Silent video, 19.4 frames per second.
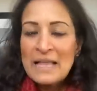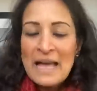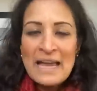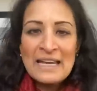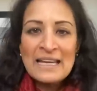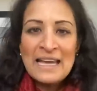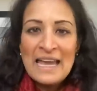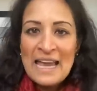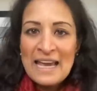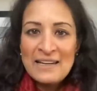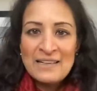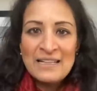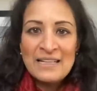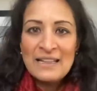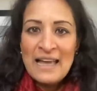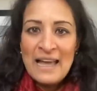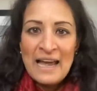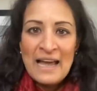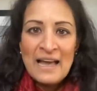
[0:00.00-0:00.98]
playing
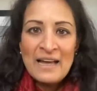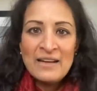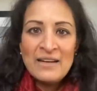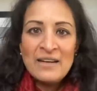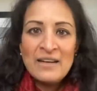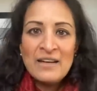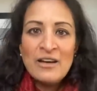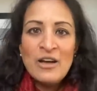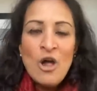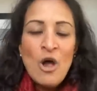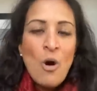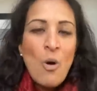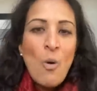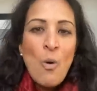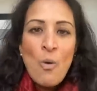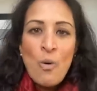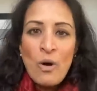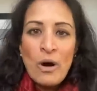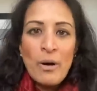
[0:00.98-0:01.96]
Candyland
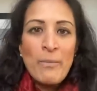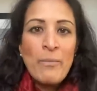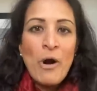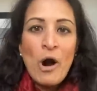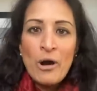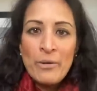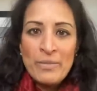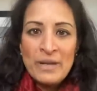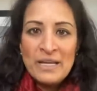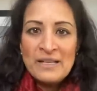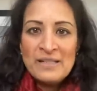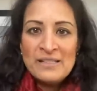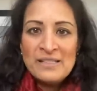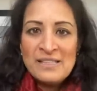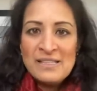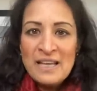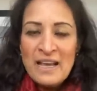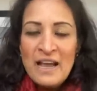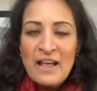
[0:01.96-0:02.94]
or
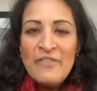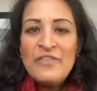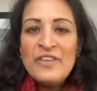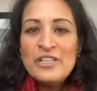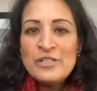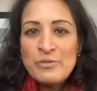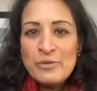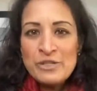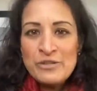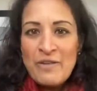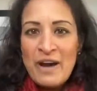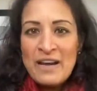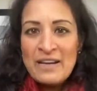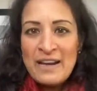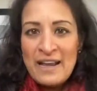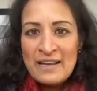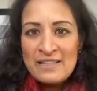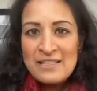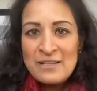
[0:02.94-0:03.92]
Barbies, this was
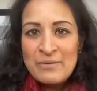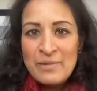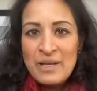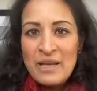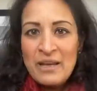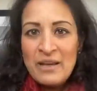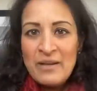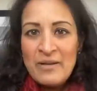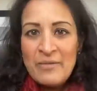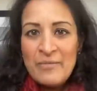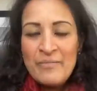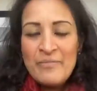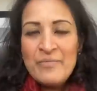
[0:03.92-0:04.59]
right next to me.